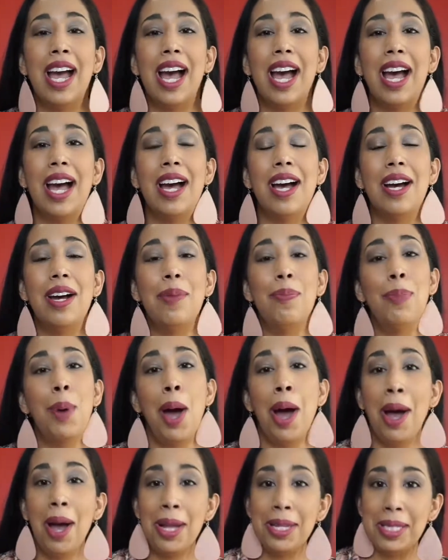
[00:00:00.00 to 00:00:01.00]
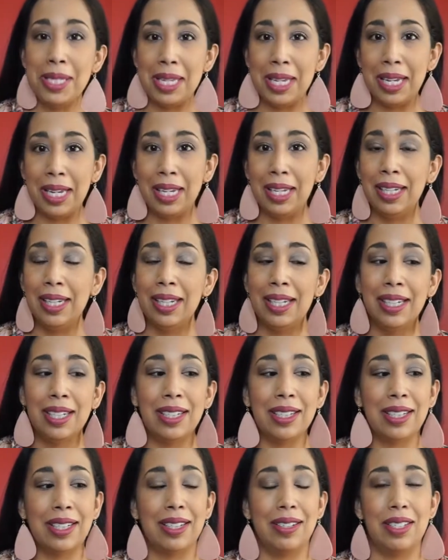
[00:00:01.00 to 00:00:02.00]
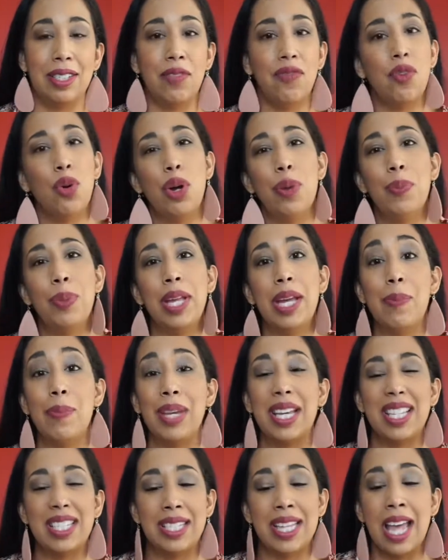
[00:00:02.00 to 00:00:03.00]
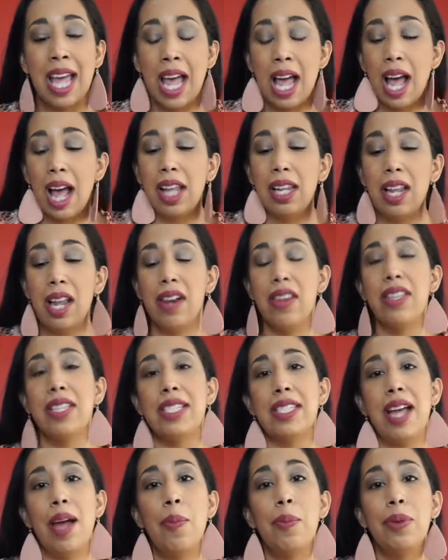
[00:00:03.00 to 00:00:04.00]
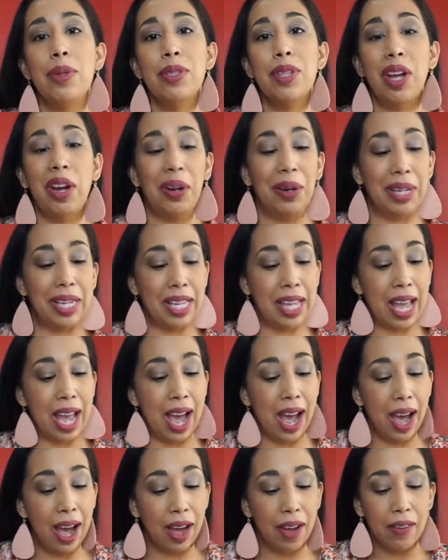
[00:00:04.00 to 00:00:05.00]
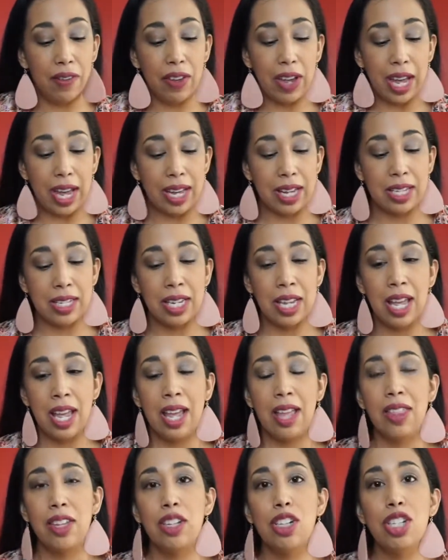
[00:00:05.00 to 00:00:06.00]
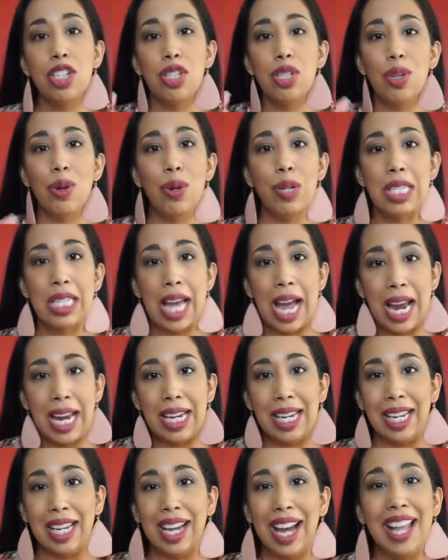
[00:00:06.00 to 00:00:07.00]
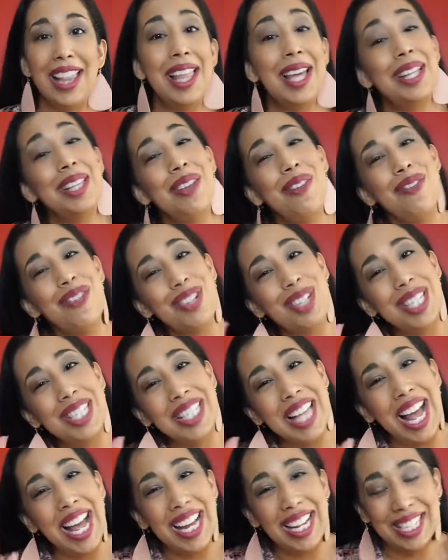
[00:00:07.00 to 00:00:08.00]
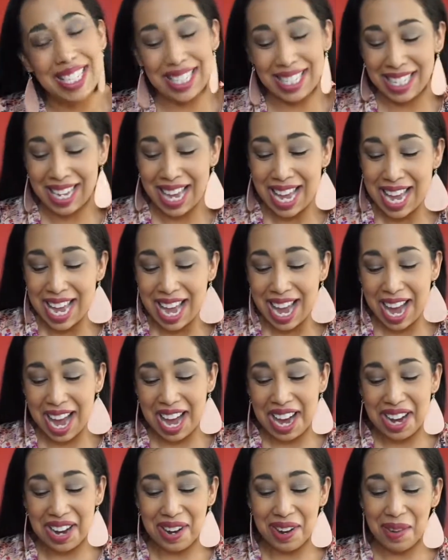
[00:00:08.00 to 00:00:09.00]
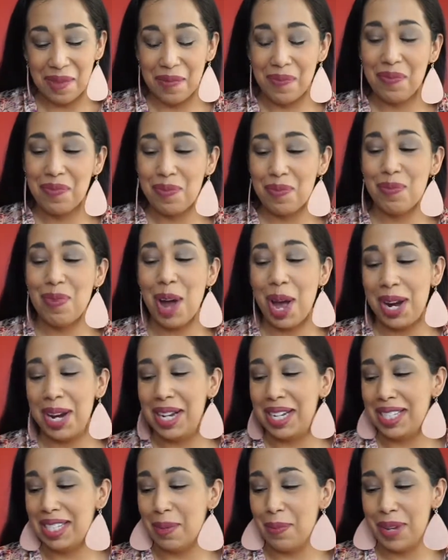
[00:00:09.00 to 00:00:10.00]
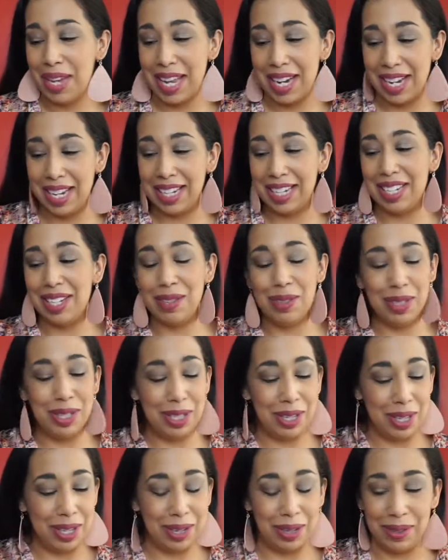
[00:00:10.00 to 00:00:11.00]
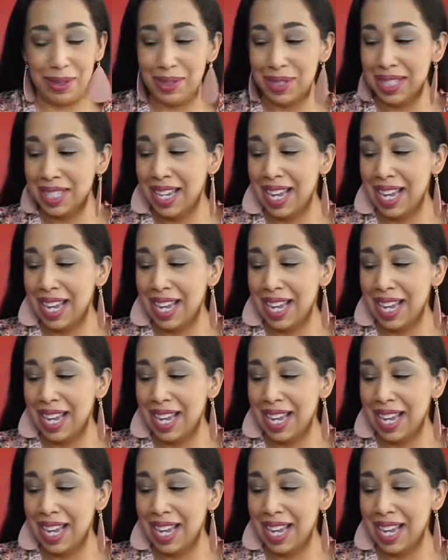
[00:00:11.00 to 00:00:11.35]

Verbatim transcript: uh, pausing Sephora Play because a lot of the samples I already have and they're just so tiny. I like the full size um, products. I'm getting used to those.